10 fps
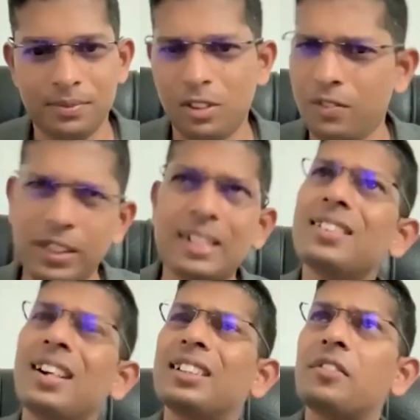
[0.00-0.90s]
or we
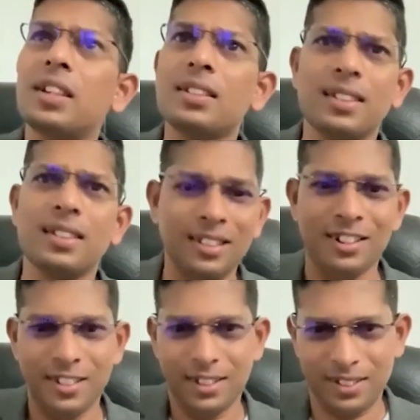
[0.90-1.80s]
can say the
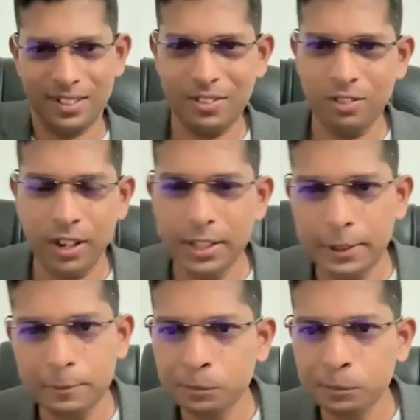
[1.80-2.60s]
result, right?